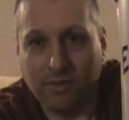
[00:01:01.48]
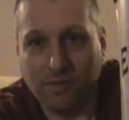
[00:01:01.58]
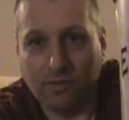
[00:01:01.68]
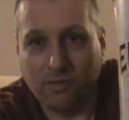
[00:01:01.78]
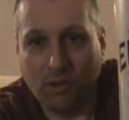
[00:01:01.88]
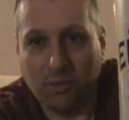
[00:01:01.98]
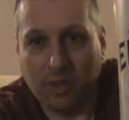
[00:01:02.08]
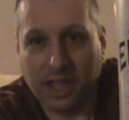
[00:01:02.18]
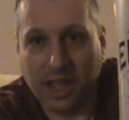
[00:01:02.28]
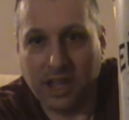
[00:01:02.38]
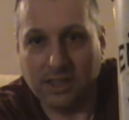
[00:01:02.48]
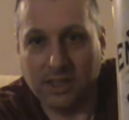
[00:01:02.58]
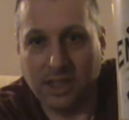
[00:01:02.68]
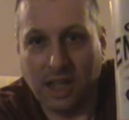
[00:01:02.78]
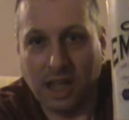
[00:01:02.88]
from the
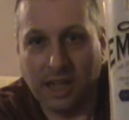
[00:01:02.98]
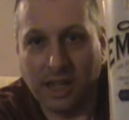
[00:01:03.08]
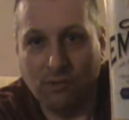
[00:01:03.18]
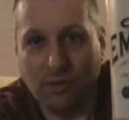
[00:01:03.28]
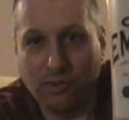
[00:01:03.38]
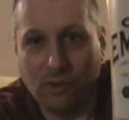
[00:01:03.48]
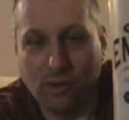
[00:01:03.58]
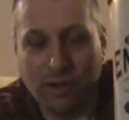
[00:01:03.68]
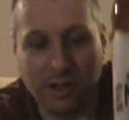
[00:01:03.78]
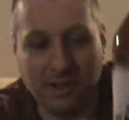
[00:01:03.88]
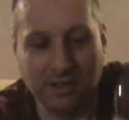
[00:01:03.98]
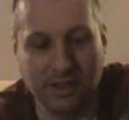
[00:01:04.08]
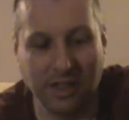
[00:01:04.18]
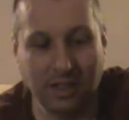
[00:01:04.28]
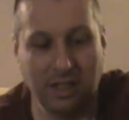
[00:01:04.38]
cask and then review it
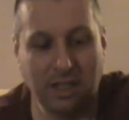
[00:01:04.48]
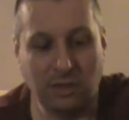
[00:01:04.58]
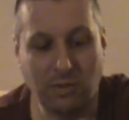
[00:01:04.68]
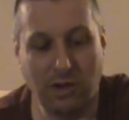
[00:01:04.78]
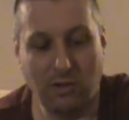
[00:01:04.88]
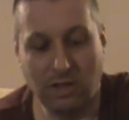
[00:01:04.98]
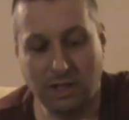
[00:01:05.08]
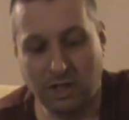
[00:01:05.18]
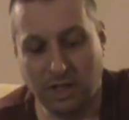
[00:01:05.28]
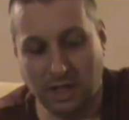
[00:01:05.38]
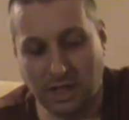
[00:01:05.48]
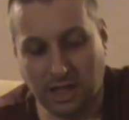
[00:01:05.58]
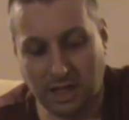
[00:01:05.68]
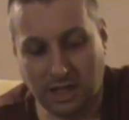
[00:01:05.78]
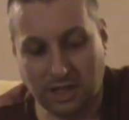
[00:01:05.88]
as well.
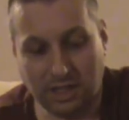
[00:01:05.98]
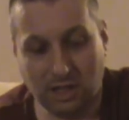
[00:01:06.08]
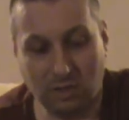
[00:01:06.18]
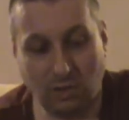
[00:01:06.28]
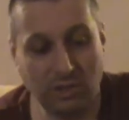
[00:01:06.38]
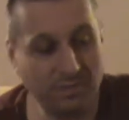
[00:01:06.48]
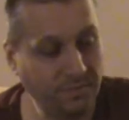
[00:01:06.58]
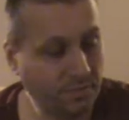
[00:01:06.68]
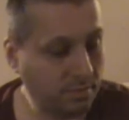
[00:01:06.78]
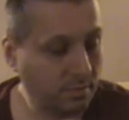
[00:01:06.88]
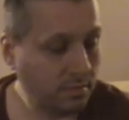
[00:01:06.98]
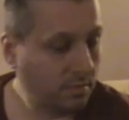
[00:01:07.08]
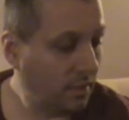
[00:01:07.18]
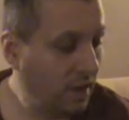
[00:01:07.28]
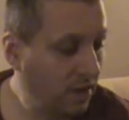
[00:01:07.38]
Uh, this is one
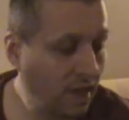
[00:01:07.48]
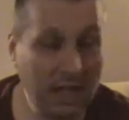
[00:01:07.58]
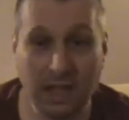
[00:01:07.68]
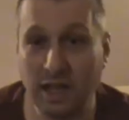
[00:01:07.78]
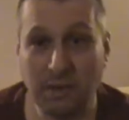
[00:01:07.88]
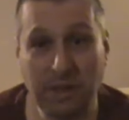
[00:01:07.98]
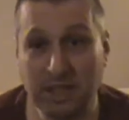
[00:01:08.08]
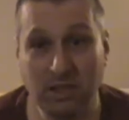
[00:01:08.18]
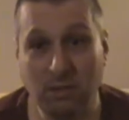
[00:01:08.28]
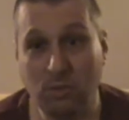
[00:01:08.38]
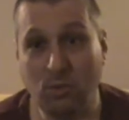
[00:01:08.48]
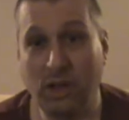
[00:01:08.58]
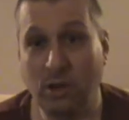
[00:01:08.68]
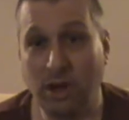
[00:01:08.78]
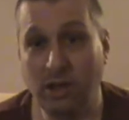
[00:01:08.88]
that I picked up quite
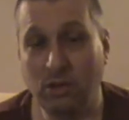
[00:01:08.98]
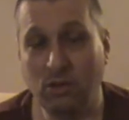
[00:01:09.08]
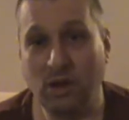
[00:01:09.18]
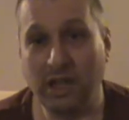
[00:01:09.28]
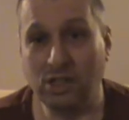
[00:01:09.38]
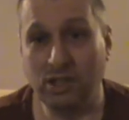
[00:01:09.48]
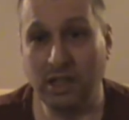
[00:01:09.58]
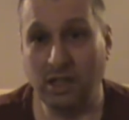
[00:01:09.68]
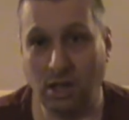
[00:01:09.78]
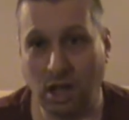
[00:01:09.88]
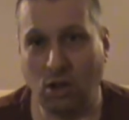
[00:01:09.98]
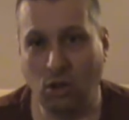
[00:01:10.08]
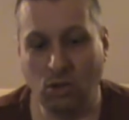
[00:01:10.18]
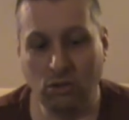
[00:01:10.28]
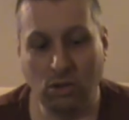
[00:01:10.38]
a while ago, actually a
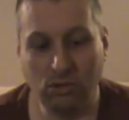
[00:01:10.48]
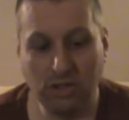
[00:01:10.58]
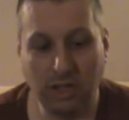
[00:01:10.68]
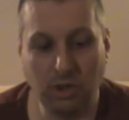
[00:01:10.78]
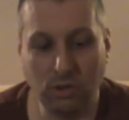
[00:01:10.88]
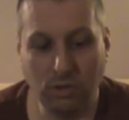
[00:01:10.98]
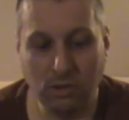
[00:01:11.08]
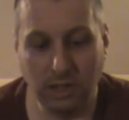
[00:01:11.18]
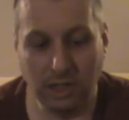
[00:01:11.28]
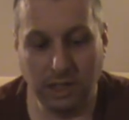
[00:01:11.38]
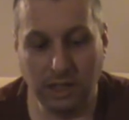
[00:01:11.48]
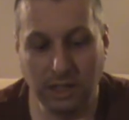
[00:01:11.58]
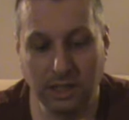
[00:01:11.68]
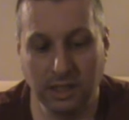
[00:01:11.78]
long, long time ago. Uh,